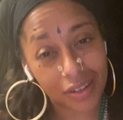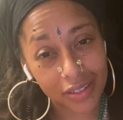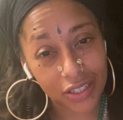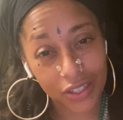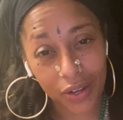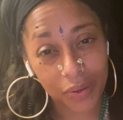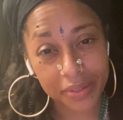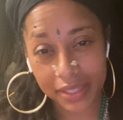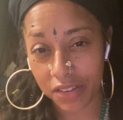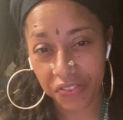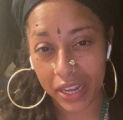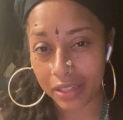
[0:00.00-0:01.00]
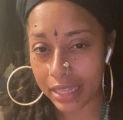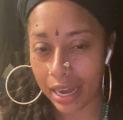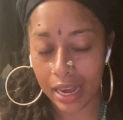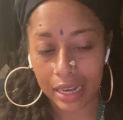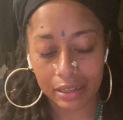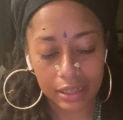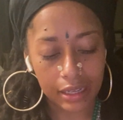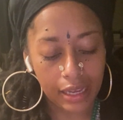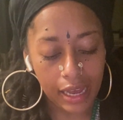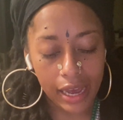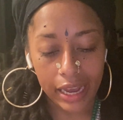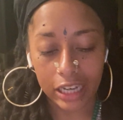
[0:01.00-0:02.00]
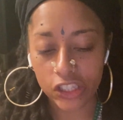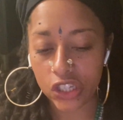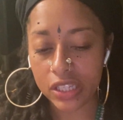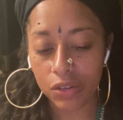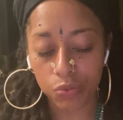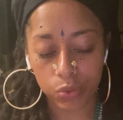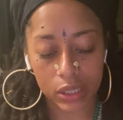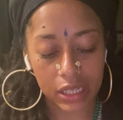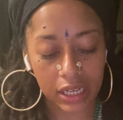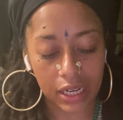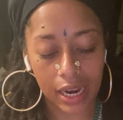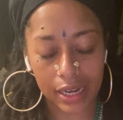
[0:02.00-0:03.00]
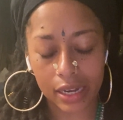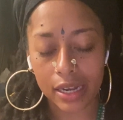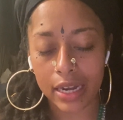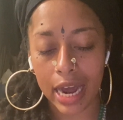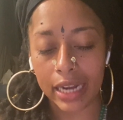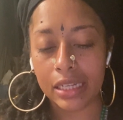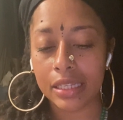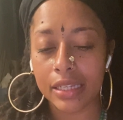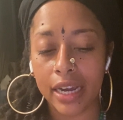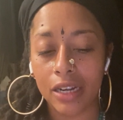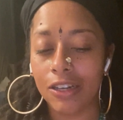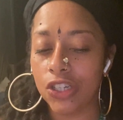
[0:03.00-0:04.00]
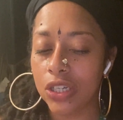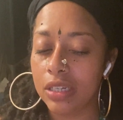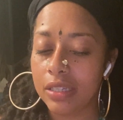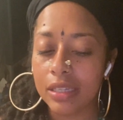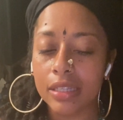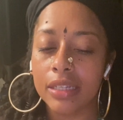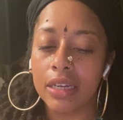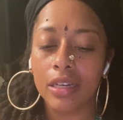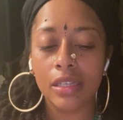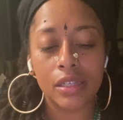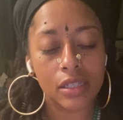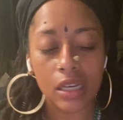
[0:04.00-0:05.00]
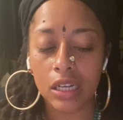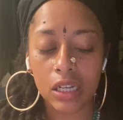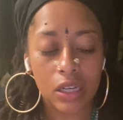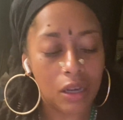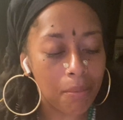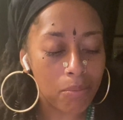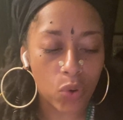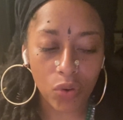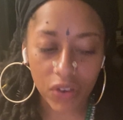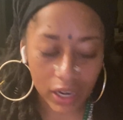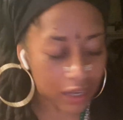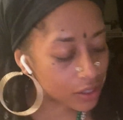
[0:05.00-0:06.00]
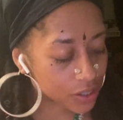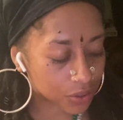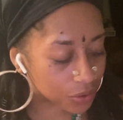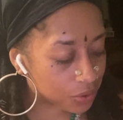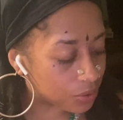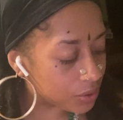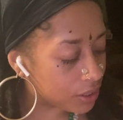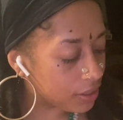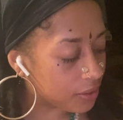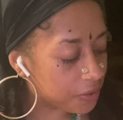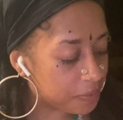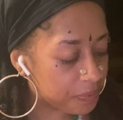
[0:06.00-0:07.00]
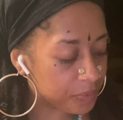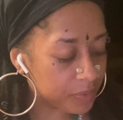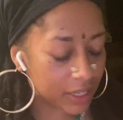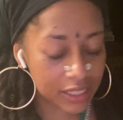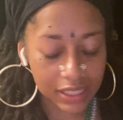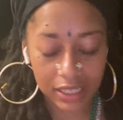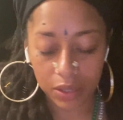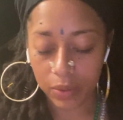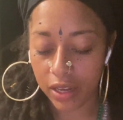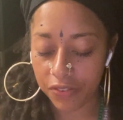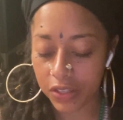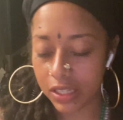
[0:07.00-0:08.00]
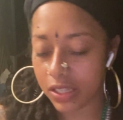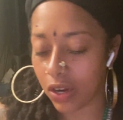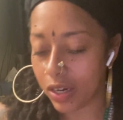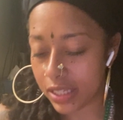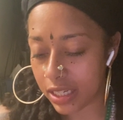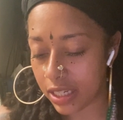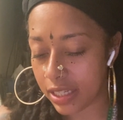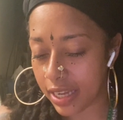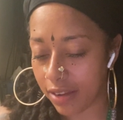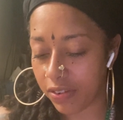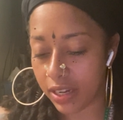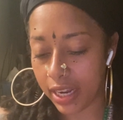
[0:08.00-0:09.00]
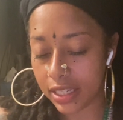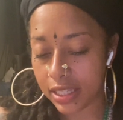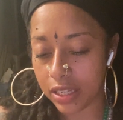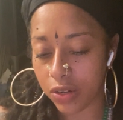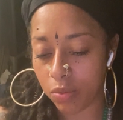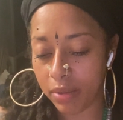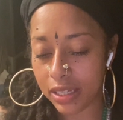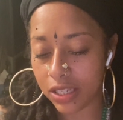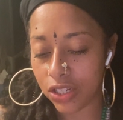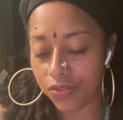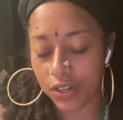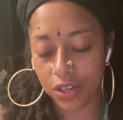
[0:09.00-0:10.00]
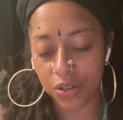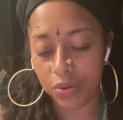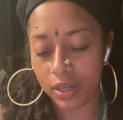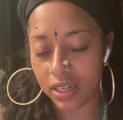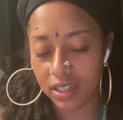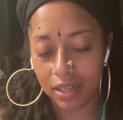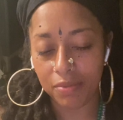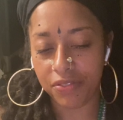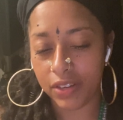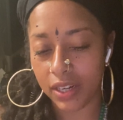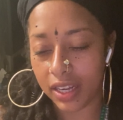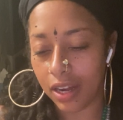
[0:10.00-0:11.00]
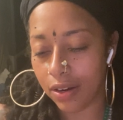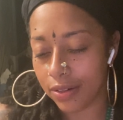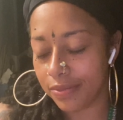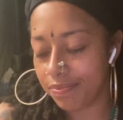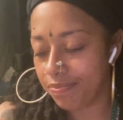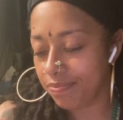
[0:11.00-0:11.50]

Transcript: you know, stuff like that. It's just a really nice energy to see us moving into, you know. Let's see if the star seeds have a nice little message for you, and then I'm gonna go.